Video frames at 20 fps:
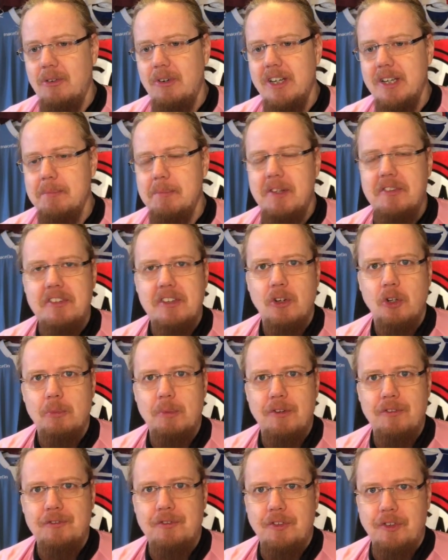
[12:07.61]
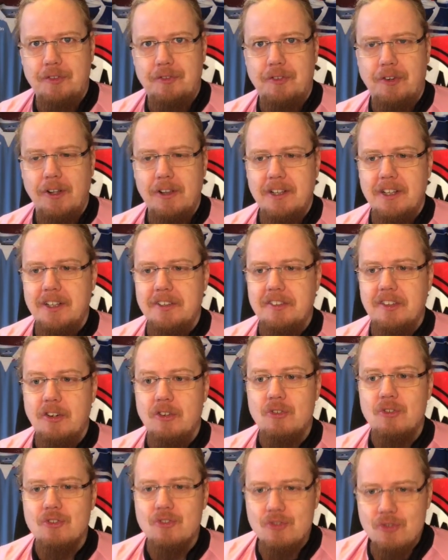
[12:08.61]
rather messy goal by Volland
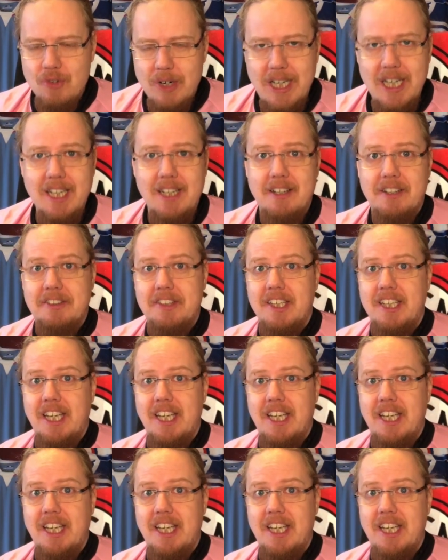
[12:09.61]
really got the